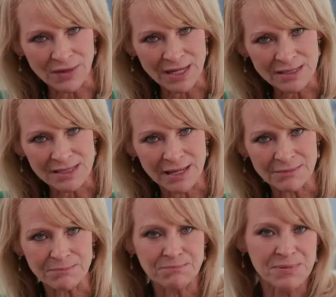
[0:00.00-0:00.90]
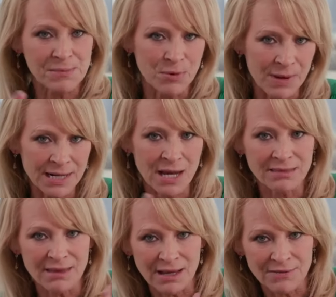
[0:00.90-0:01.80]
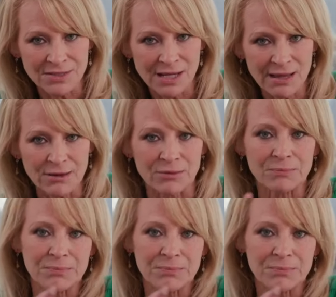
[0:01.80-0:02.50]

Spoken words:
things that people might not think of together,